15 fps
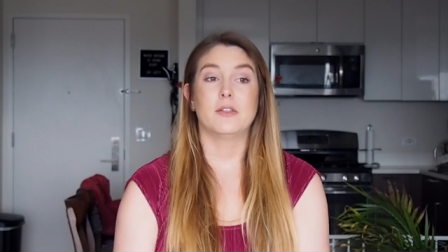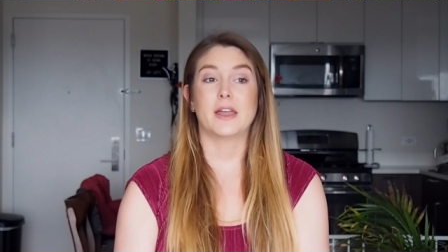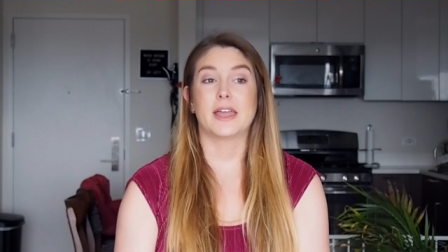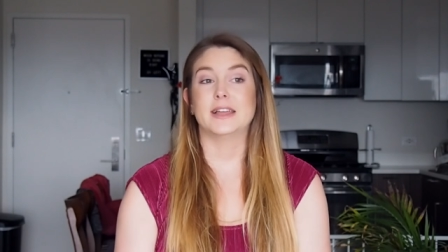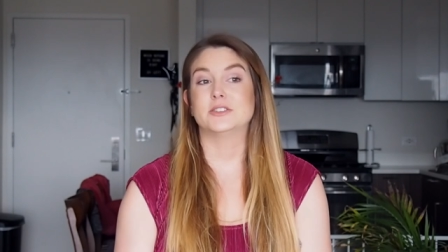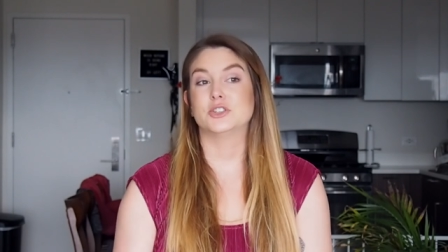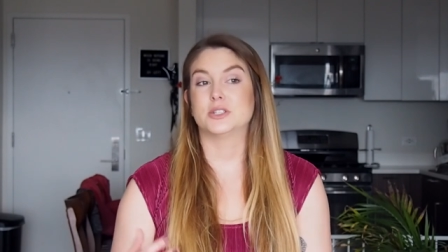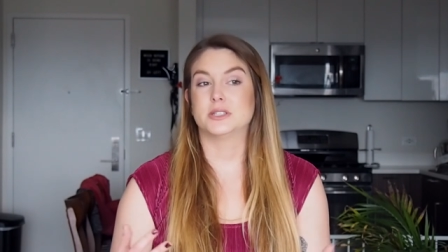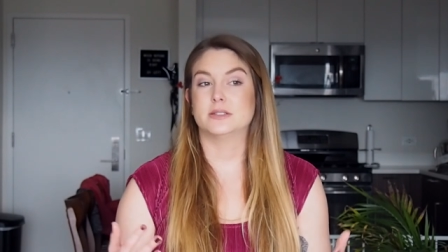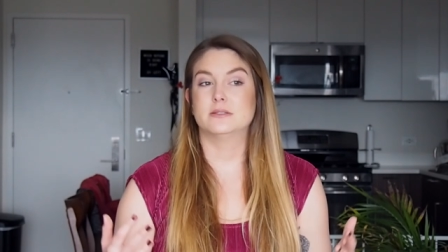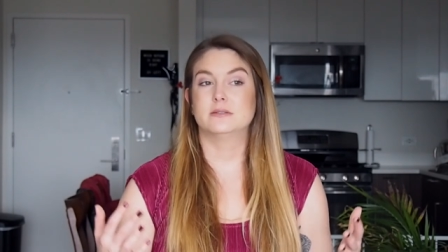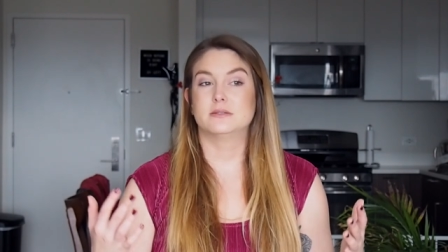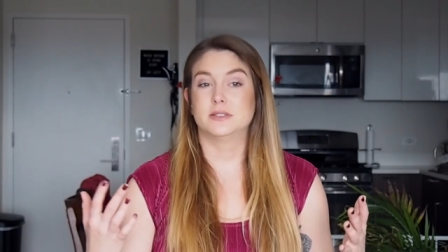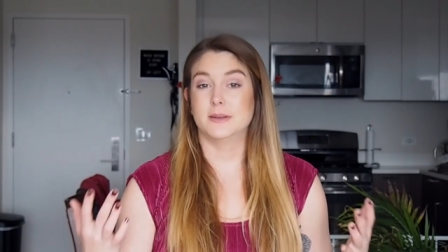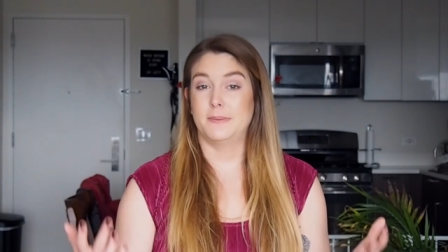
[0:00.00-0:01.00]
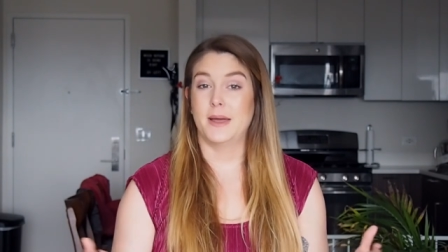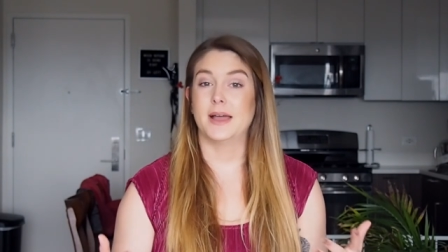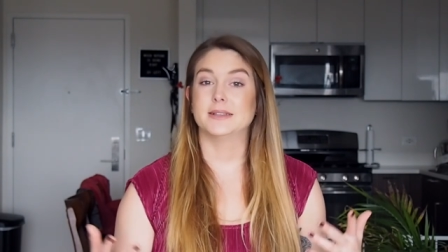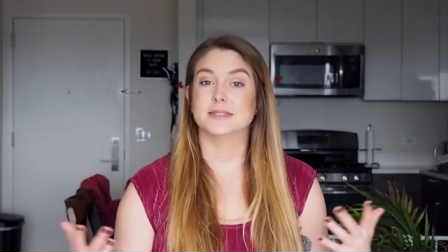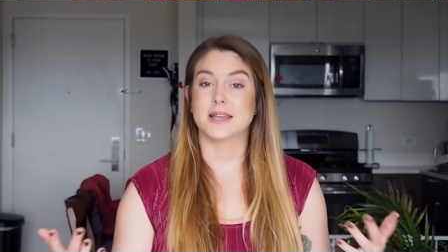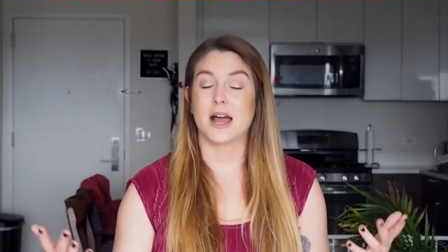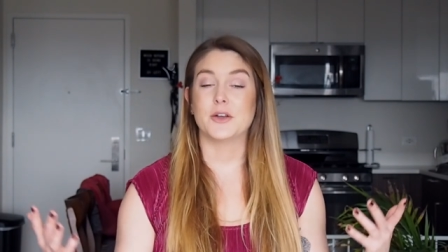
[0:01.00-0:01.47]
Like it just
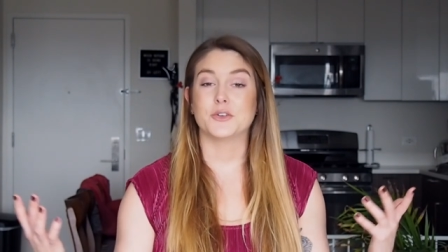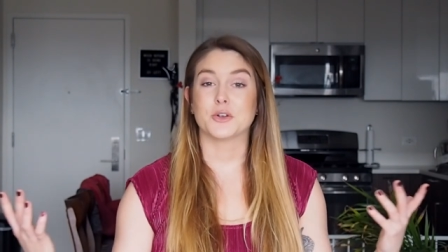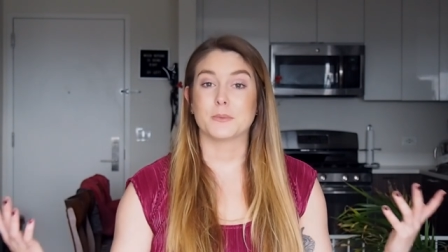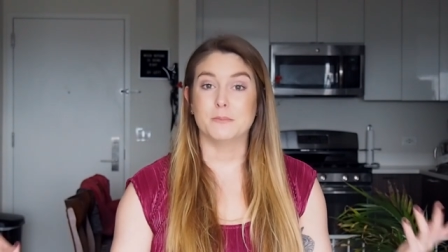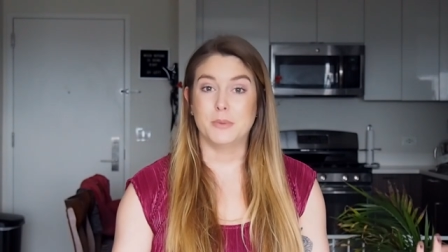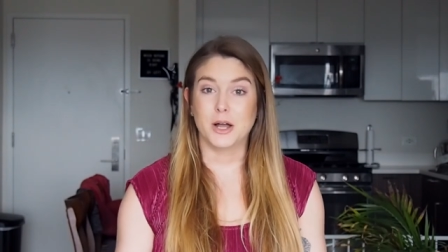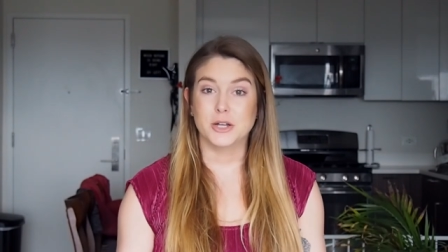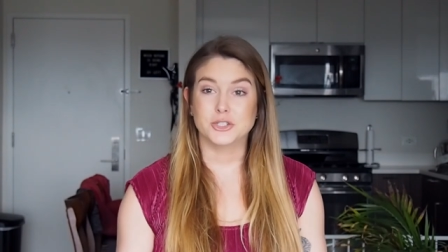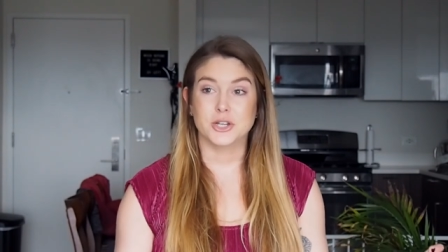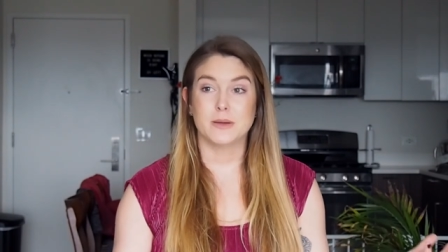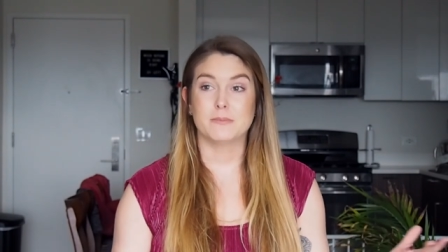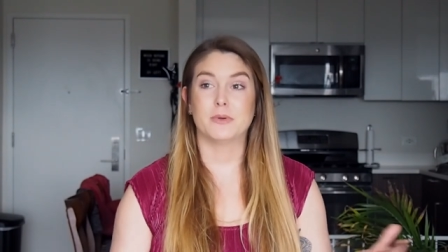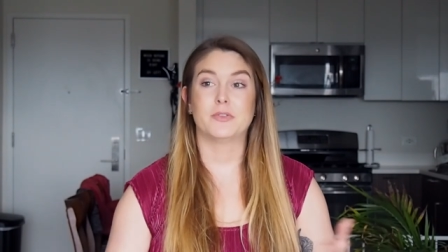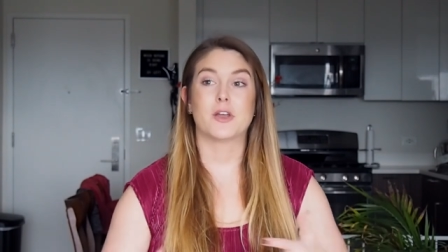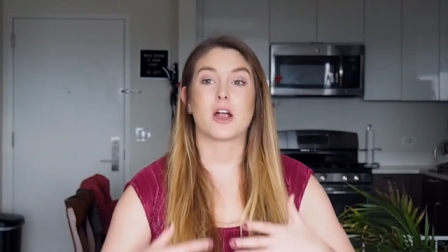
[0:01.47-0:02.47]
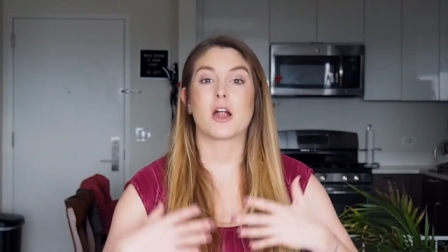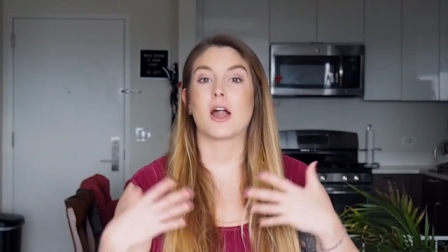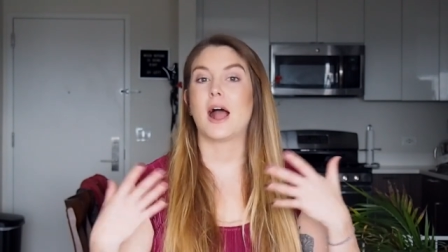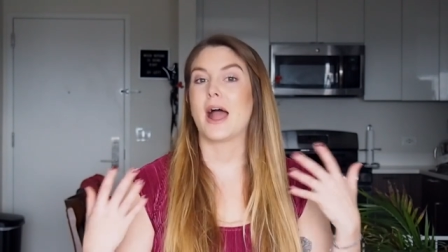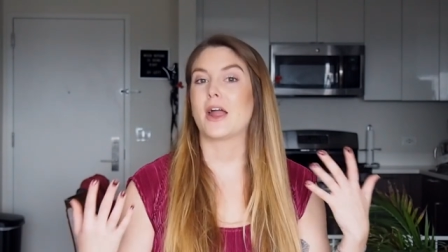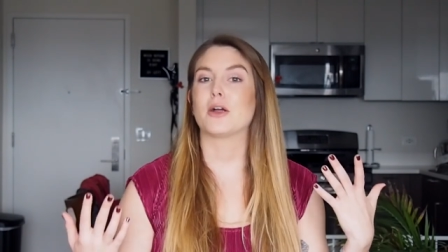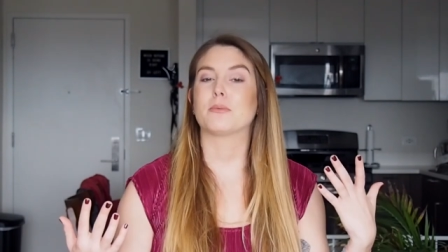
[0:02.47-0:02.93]
depends on your budget, but there are
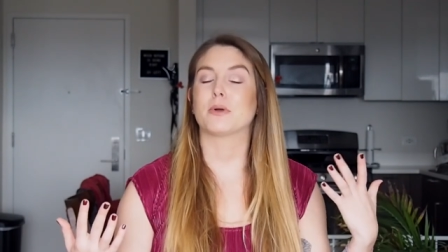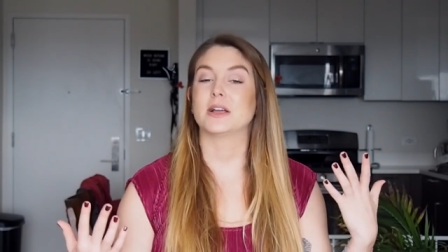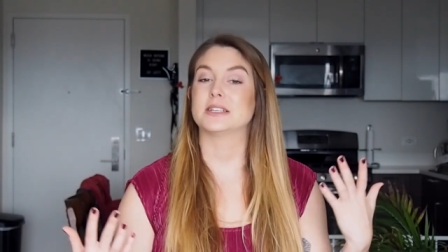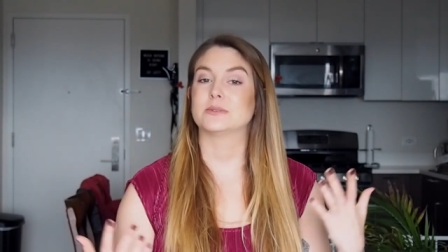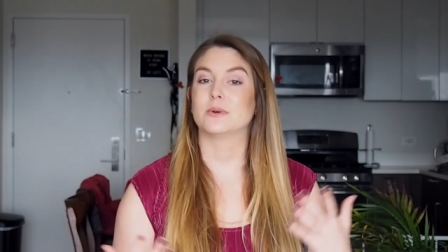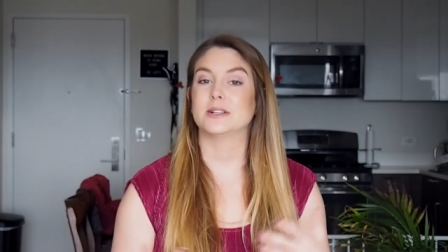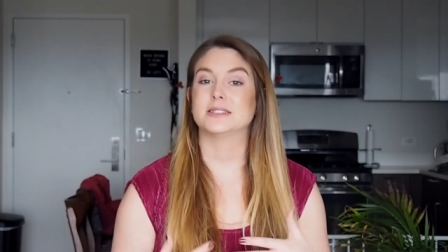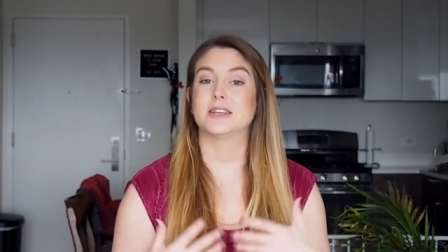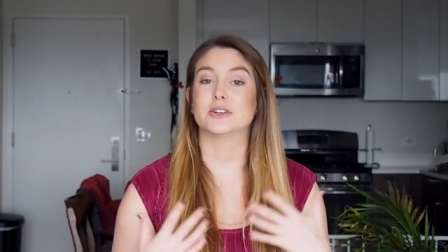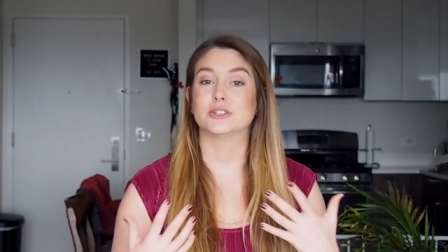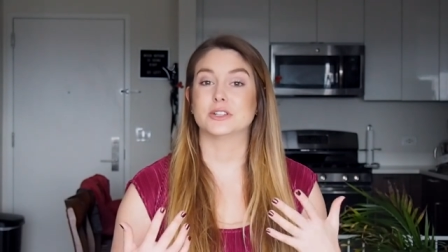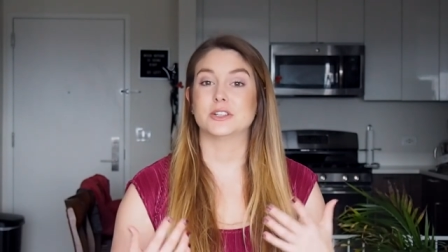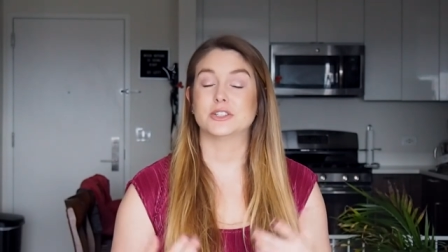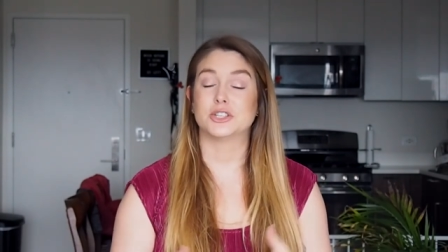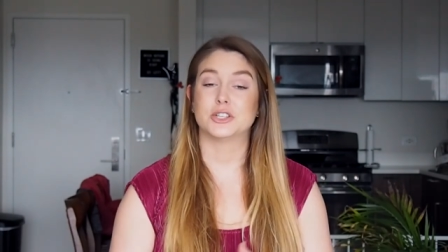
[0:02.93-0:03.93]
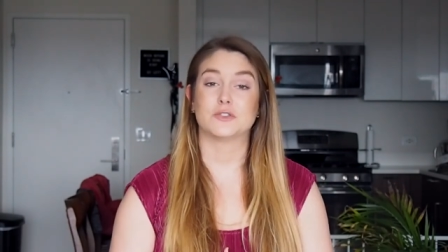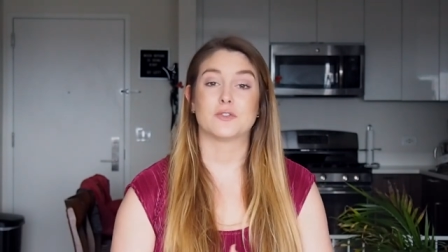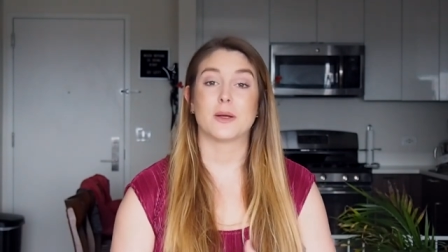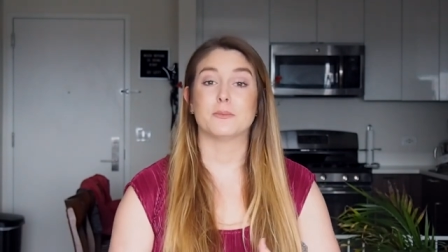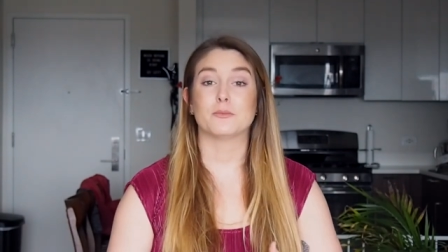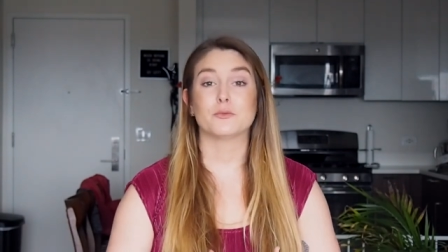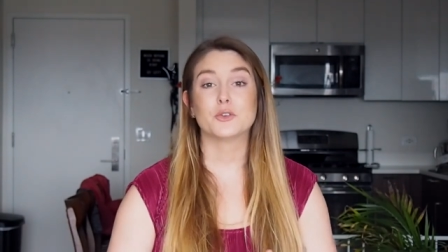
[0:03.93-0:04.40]
higher priced ones that are delicious
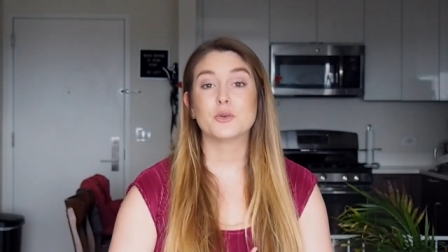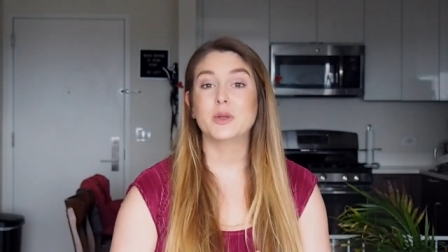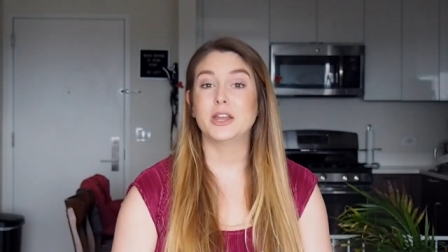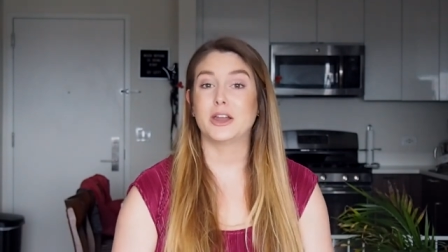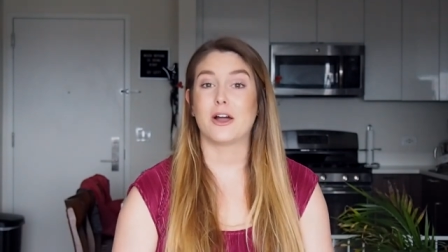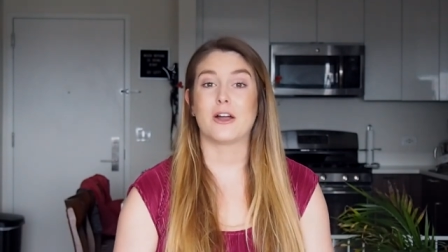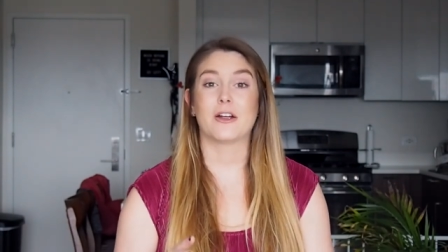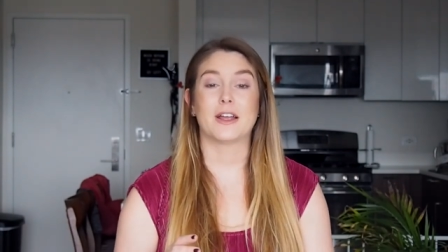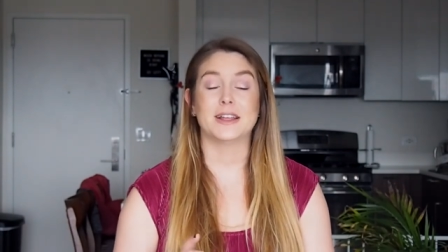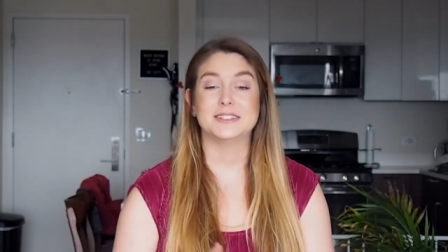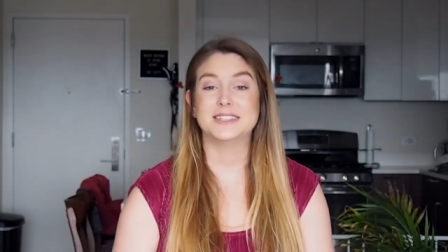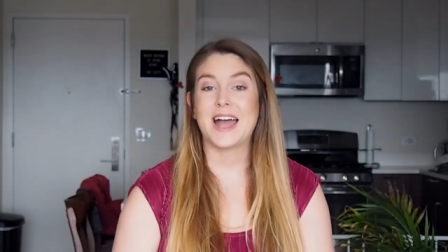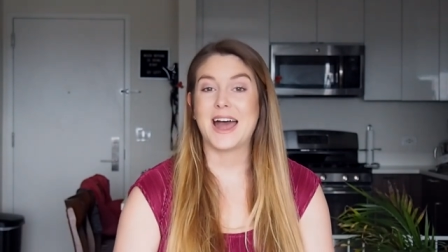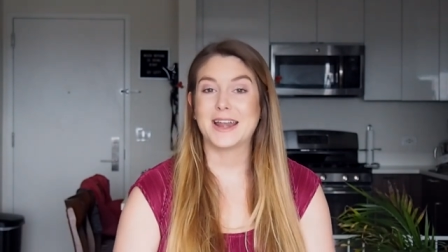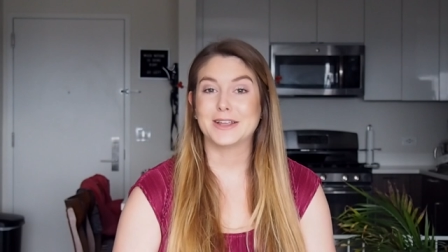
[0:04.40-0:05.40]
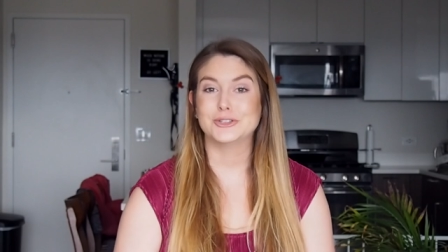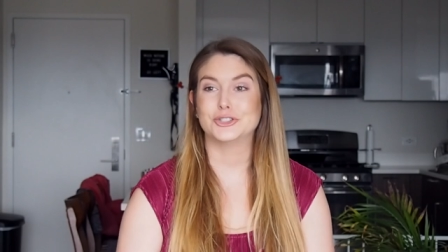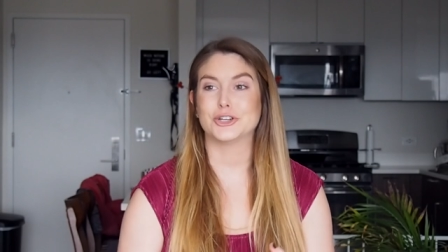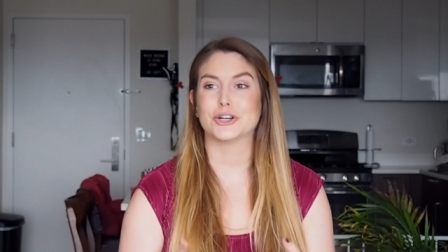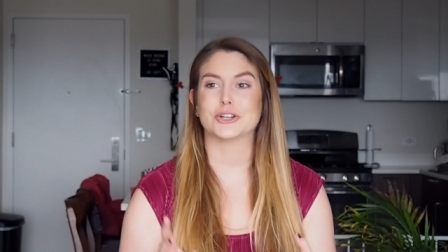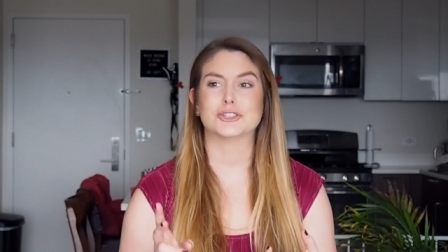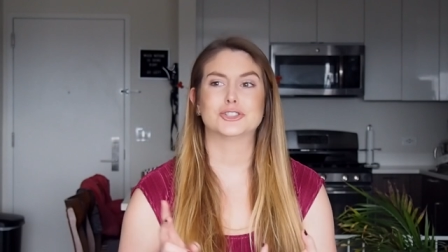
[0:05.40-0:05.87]
from Ruinart and
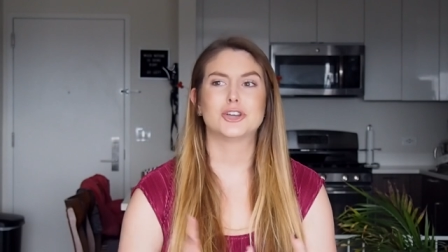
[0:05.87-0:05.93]
Taittinger,